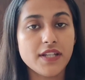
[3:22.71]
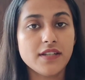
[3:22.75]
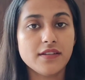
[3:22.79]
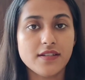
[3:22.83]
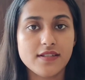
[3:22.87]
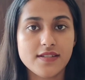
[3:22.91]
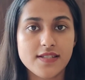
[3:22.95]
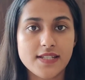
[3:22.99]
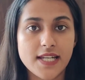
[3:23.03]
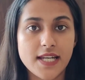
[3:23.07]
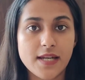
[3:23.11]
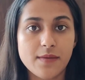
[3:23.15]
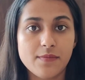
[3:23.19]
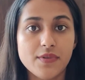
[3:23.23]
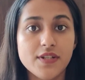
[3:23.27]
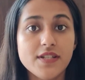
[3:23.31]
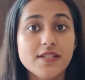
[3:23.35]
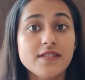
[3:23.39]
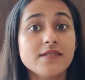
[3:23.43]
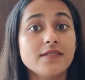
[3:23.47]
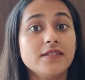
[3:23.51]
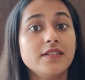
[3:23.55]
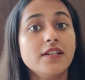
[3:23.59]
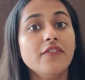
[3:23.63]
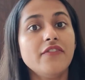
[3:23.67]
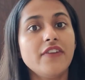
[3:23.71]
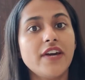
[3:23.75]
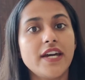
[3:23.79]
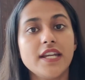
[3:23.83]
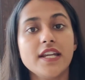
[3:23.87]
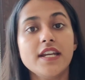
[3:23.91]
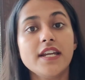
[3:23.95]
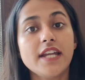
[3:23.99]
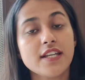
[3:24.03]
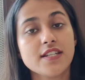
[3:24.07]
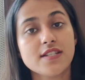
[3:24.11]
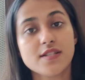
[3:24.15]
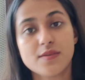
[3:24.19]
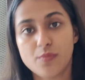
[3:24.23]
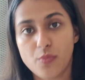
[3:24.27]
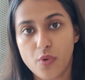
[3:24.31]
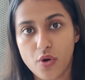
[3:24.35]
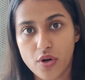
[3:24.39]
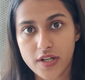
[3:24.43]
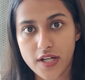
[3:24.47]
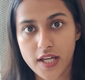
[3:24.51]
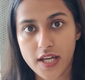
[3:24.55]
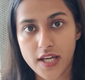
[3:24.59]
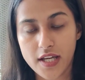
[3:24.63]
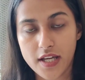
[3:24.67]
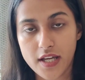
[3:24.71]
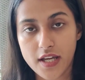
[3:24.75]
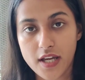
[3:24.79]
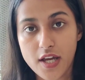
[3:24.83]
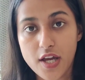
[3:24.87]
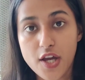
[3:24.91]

in the syllabus the very next morning,